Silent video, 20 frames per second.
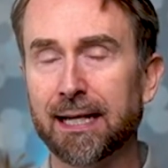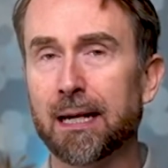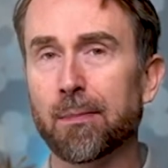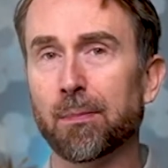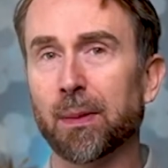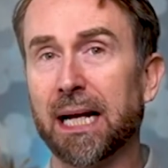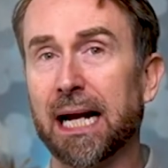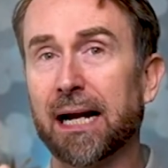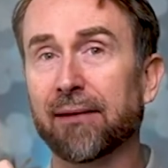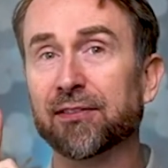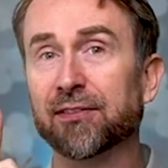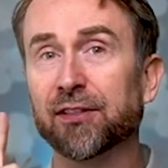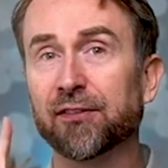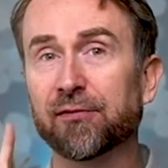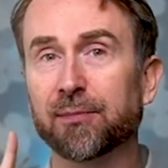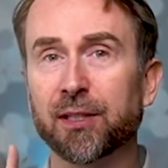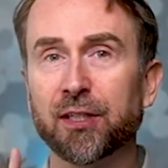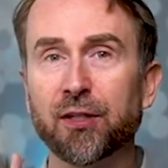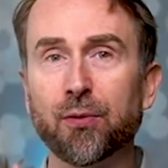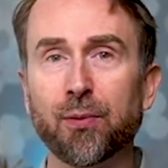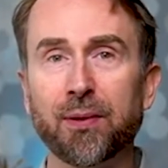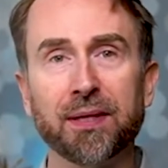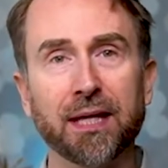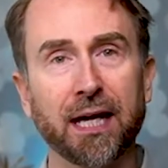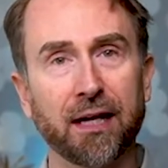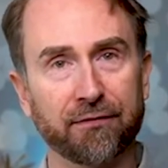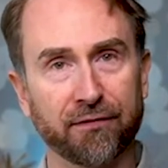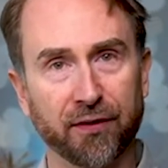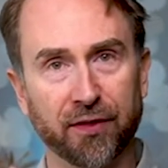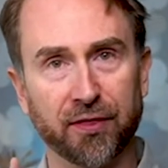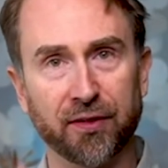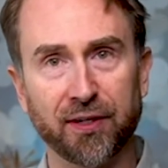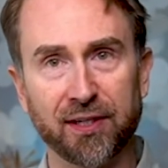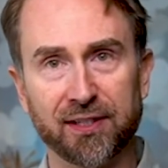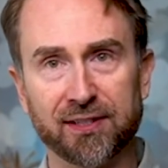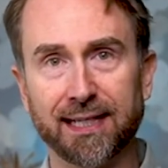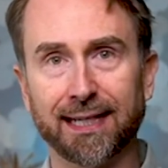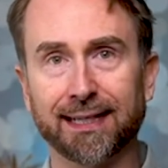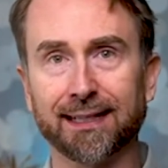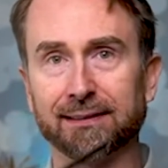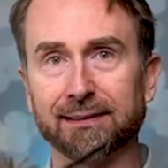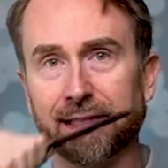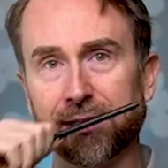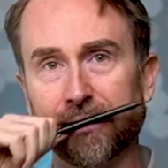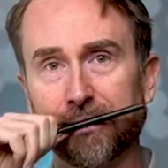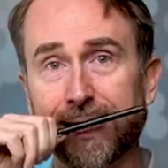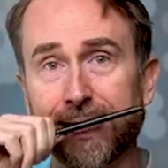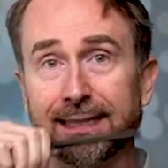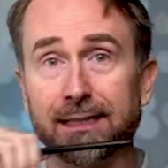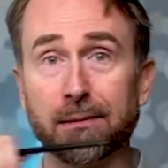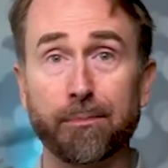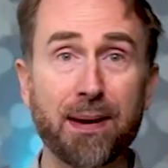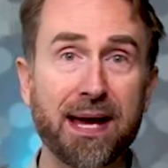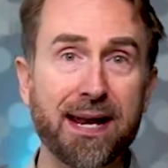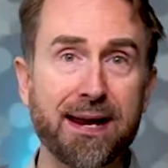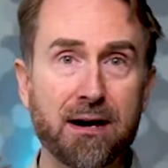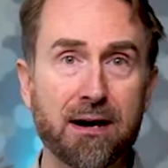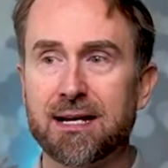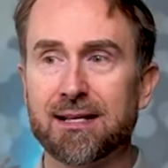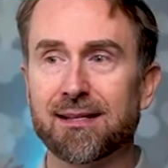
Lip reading: But after you've been doing that for 30 seconds and you take the pen out,